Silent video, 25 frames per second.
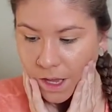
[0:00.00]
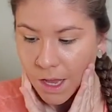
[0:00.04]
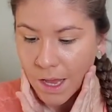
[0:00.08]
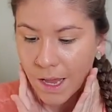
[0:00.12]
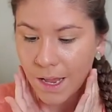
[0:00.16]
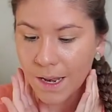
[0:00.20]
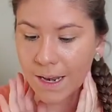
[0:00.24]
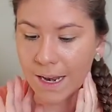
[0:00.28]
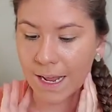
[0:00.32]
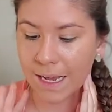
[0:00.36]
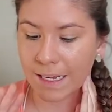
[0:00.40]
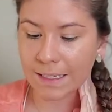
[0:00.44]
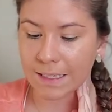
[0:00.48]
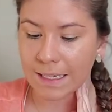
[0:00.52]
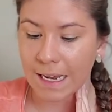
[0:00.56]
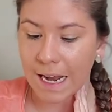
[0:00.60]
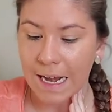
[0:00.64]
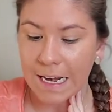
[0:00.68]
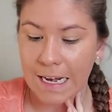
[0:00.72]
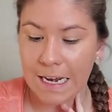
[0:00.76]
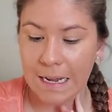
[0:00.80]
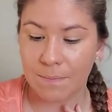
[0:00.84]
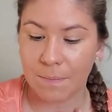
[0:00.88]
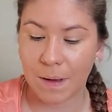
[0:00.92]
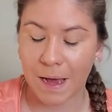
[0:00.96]
Next
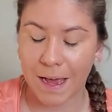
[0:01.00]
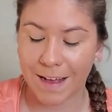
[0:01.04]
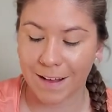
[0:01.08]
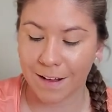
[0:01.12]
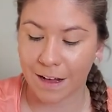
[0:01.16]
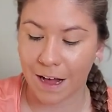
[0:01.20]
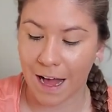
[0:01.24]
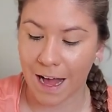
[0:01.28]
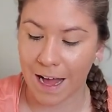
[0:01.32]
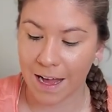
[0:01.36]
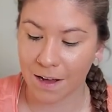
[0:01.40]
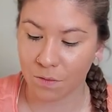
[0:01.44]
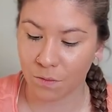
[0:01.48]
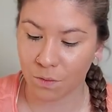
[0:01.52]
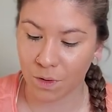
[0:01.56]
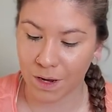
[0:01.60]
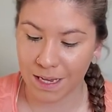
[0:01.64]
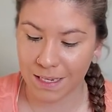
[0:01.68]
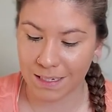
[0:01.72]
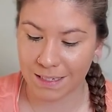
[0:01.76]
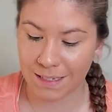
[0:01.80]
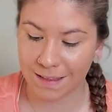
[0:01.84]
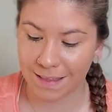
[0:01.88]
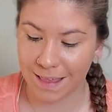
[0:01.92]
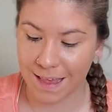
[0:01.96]
item I got
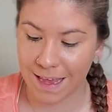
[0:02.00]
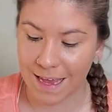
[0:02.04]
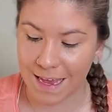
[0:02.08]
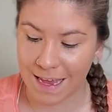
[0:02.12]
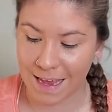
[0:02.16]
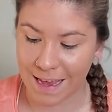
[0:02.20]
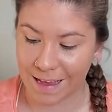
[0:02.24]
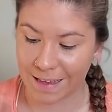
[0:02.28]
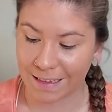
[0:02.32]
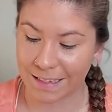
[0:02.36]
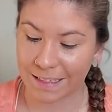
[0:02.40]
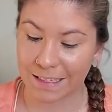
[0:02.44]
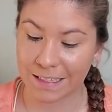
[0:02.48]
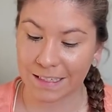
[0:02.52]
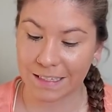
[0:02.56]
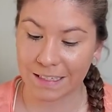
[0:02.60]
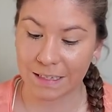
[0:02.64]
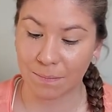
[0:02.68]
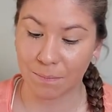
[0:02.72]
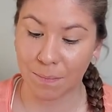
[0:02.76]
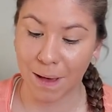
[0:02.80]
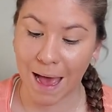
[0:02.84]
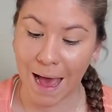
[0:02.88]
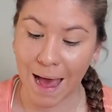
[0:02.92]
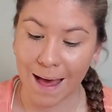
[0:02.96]
was
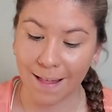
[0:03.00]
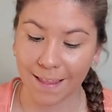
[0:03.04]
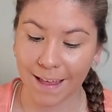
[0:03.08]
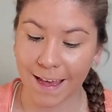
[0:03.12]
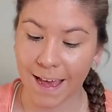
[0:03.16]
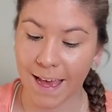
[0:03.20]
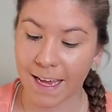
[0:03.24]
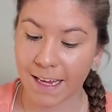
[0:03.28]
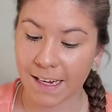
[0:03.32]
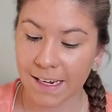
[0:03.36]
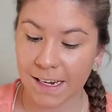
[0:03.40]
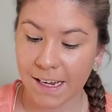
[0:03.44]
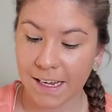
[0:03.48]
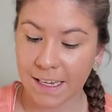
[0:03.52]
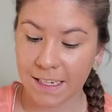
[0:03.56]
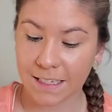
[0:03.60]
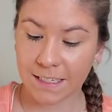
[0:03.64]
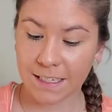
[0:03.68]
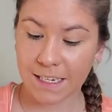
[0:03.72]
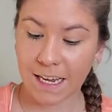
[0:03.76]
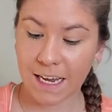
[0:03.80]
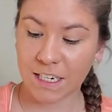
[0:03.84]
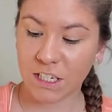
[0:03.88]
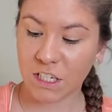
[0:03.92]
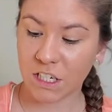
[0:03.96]
this palette,
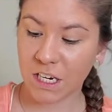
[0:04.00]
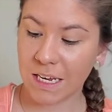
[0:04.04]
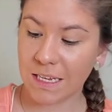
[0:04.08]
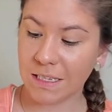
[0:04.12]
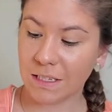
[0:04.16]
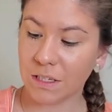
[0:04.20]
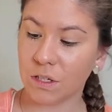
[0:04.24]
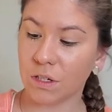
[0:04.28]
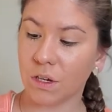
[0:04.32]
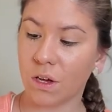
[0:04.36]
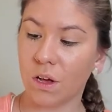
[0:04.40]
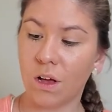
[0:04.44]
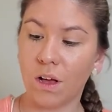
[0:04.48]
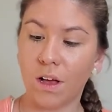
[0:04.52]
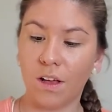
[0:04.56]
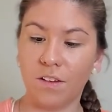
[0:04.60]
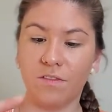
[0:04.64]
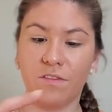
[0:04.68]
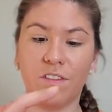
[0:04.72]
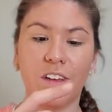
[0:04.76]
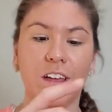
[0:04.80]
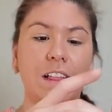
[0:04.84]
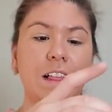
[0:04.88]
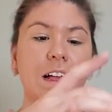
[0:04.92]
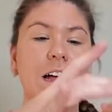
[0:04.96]
Touch in Sol
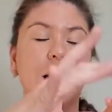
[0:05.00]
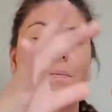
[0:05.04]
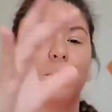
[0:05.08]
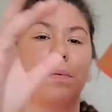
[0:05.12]
Fill Up